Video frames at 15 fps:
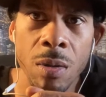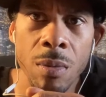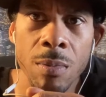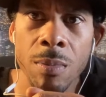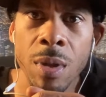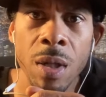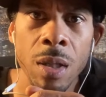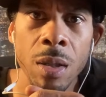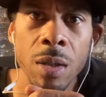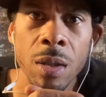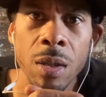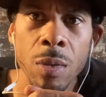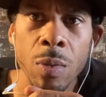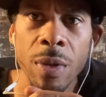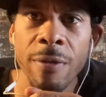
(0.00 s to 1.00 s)
but
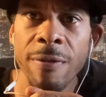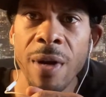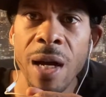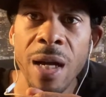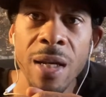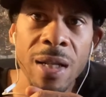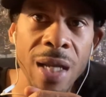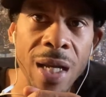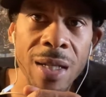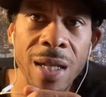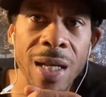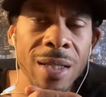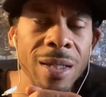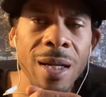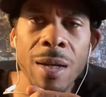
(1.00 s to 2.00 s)
we find that
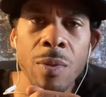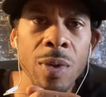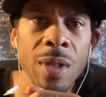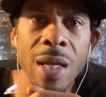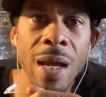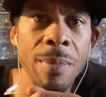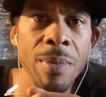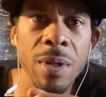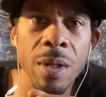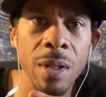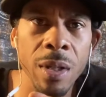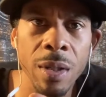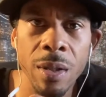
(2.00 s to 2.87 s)
that's not what's happening.